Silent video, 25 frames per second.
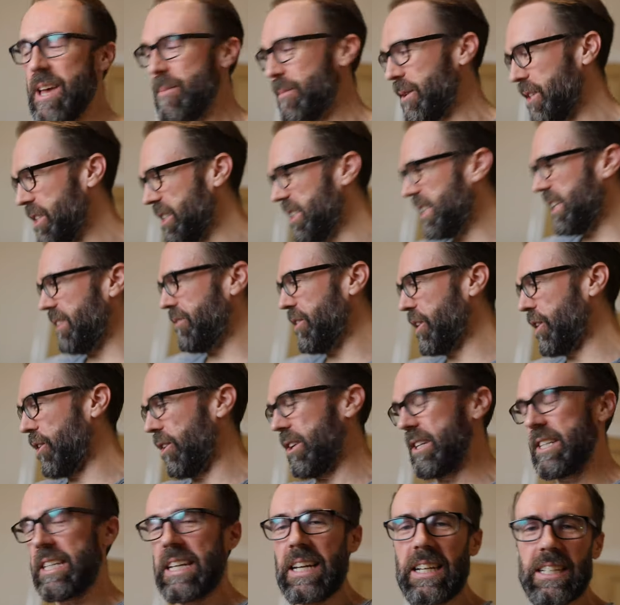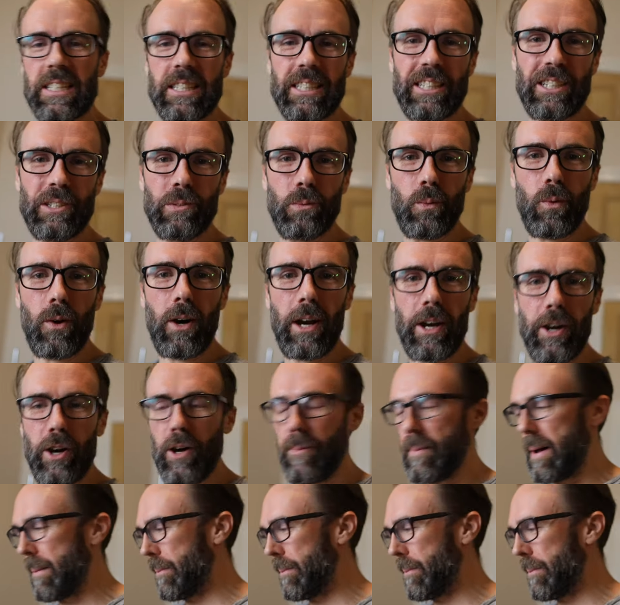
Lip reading: but just to give you context on why I'm